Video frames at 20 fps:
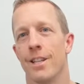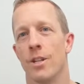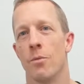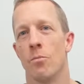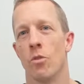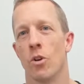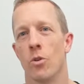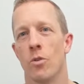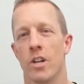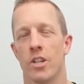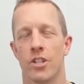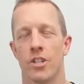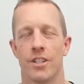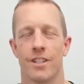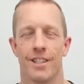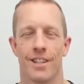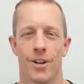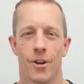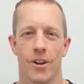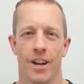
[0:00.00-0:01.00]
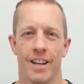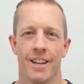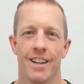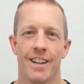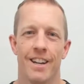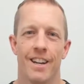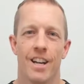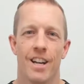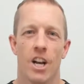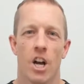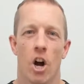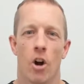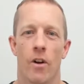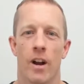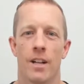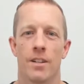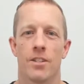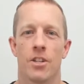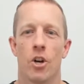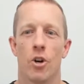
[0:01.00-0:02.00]
No more questions. Okay. All
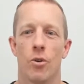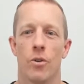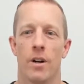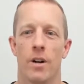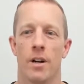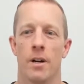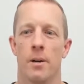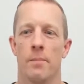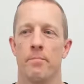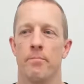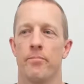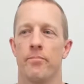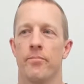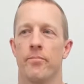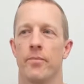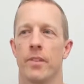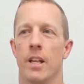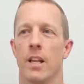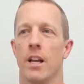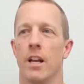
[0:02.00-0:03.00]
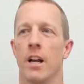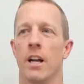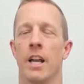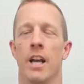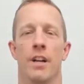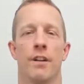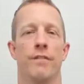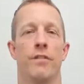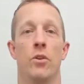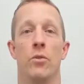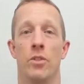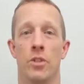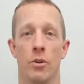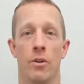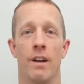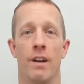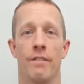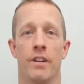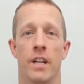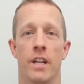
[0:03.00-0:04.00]
right. So um, again, if you do
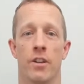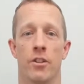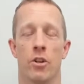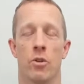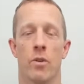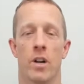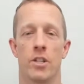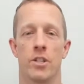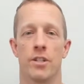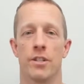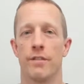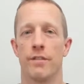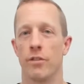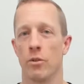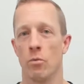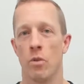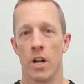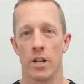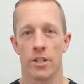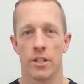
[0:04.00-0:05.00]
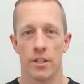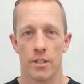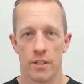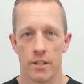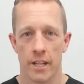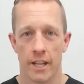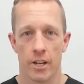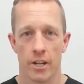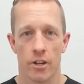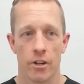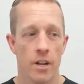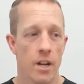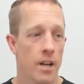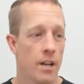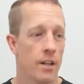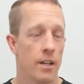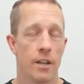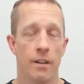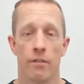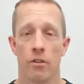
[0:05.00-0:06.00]
have any other questions, if you're watching this later,
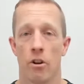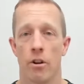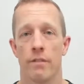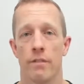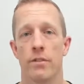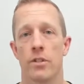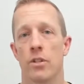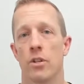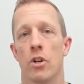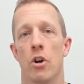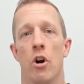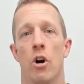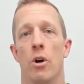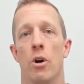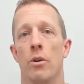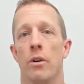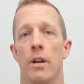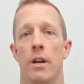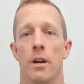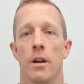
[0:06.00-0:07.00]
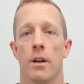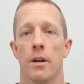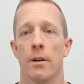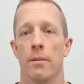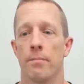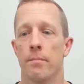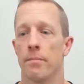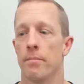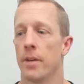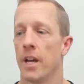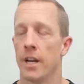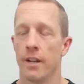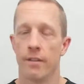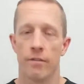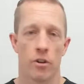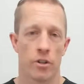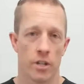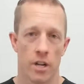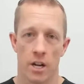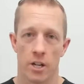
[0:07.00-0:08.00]
give our office a call. Um, any of
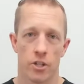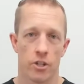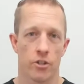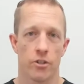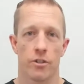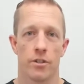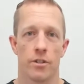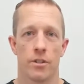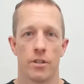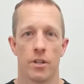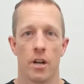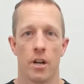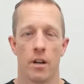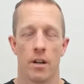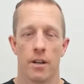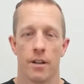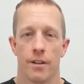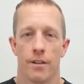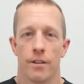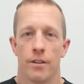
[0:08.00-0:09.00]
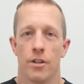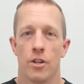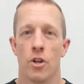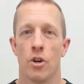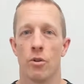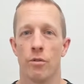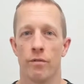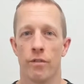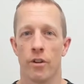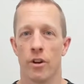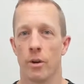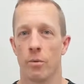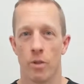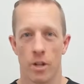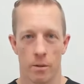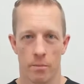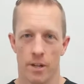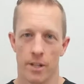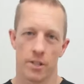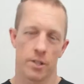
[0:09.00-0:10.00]
our doctors uh, know very
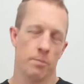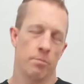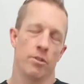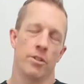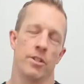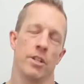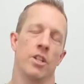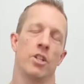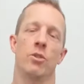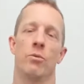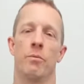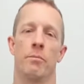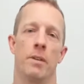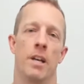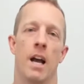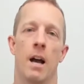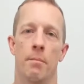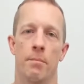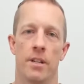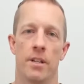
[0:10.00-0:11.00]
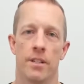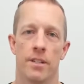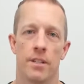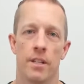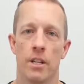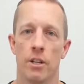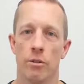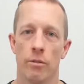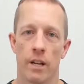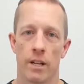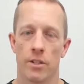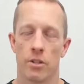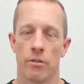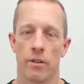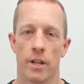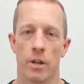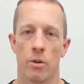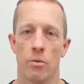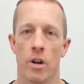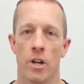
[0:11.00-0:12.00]
well about this procedure. We'd be happy to see you, answer
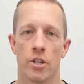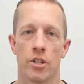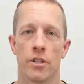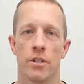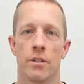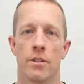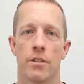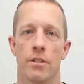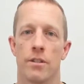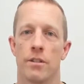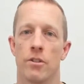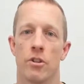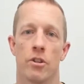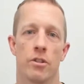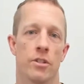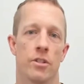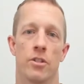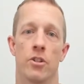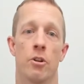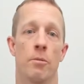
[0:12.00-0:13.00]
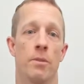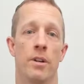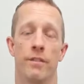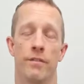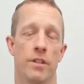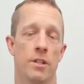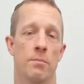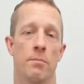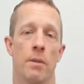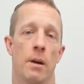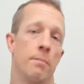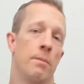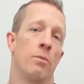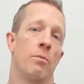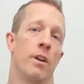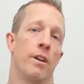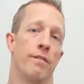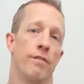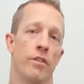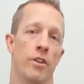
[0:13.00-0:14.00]
any questions, determine if this might be
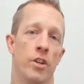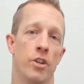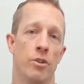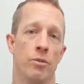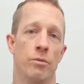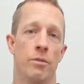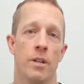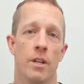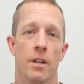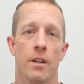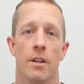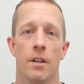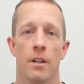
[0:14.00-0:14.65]
right for you.